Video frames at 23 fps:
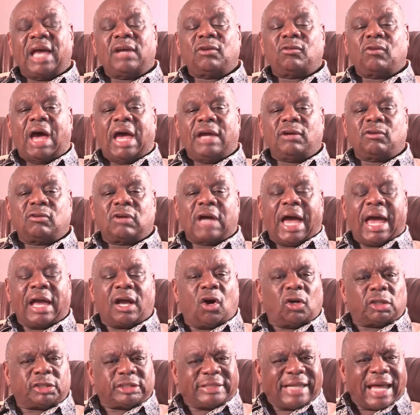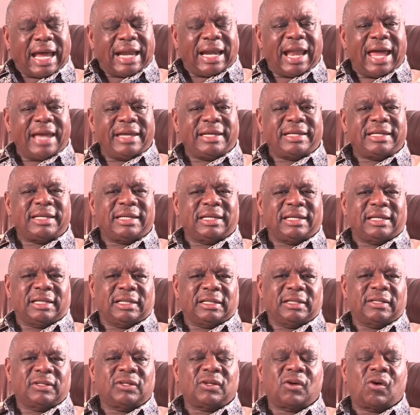I got a liking.
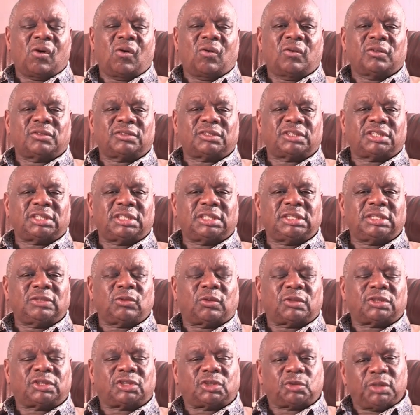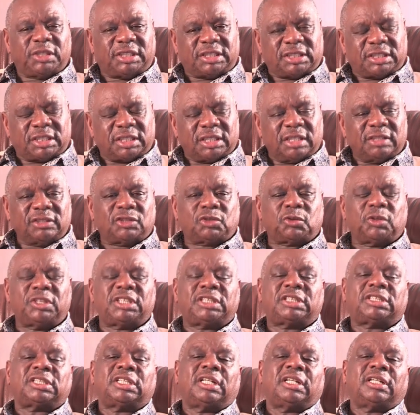She was
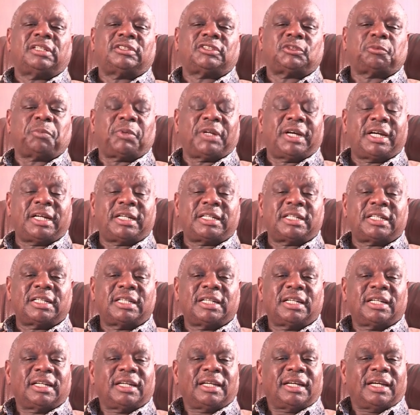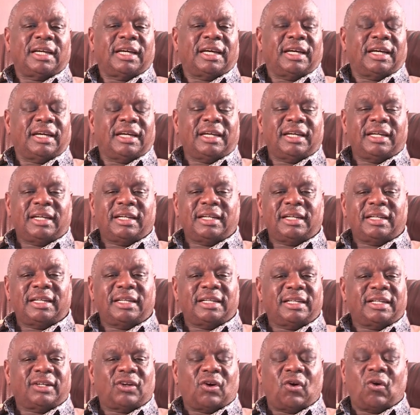sweet spirit,
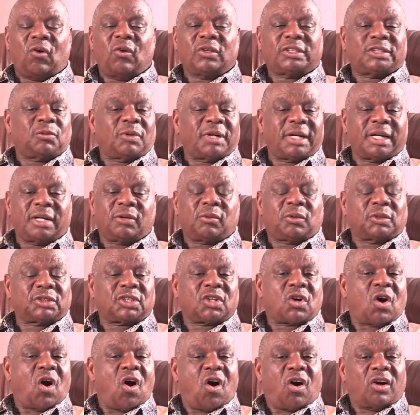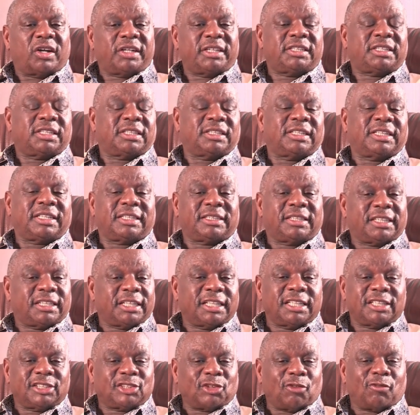and all she wanted was God,
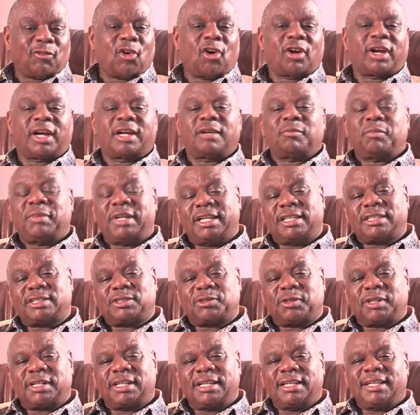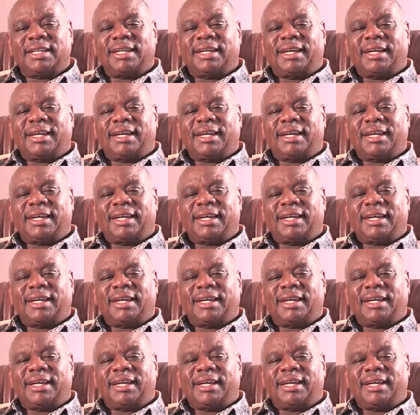things of God and ministry.